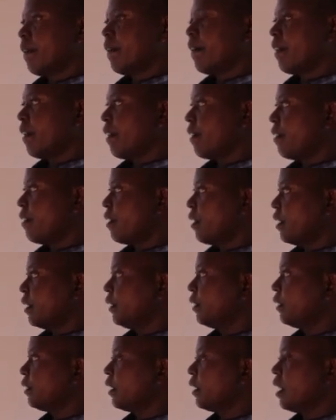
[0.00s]

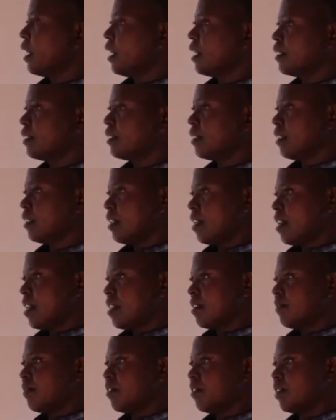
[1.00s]
Candidates and
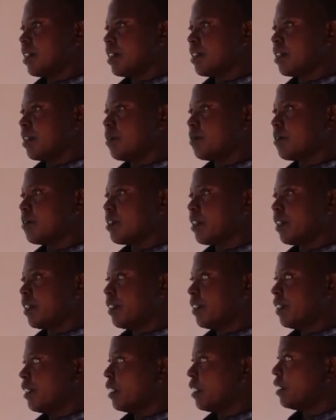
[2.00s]
other viewers
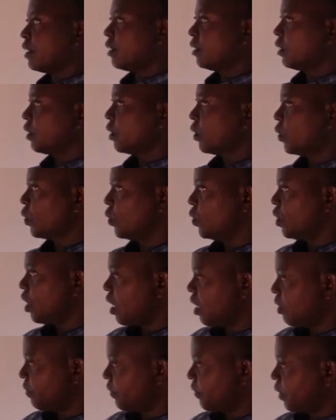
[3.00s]
outside there, good
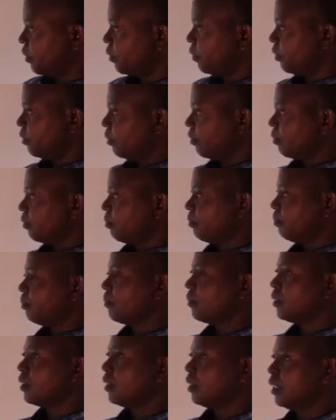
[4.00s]
afternoon.
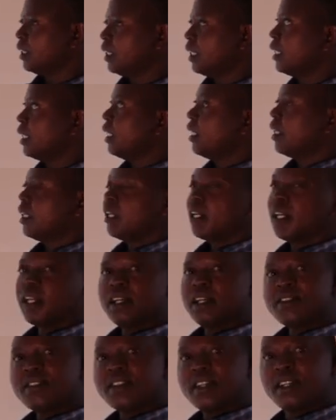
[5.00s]

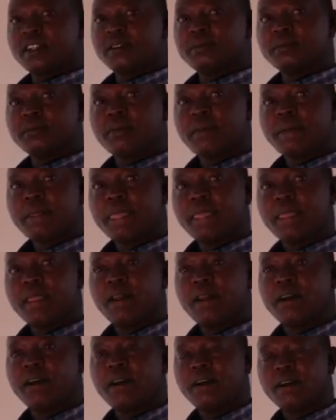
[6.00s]
Last time,
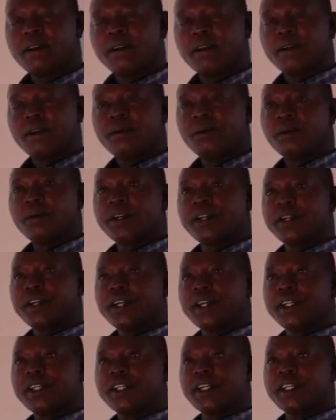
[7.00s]
we
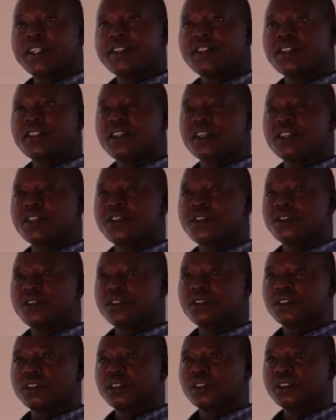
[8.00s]
had a
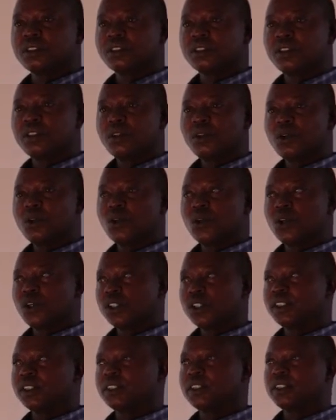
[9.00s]
discussion
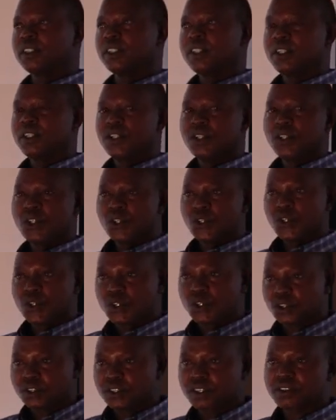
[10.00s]
on
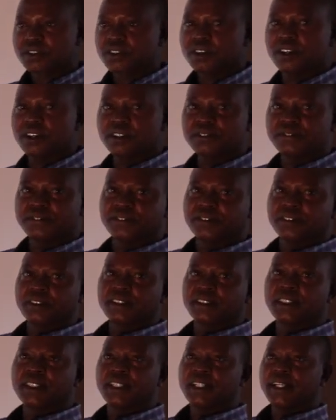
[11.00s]
sources of
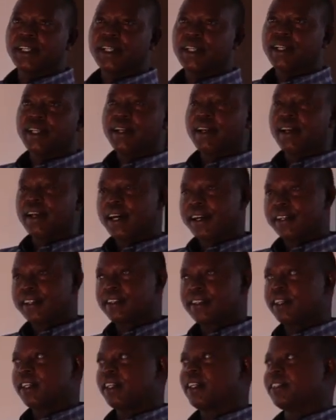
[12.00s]

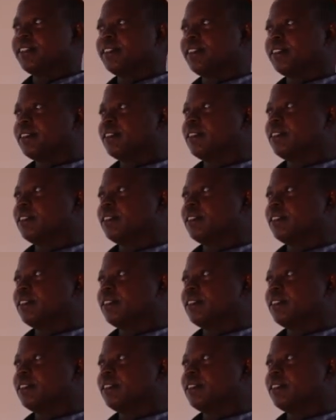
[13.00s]
light energy.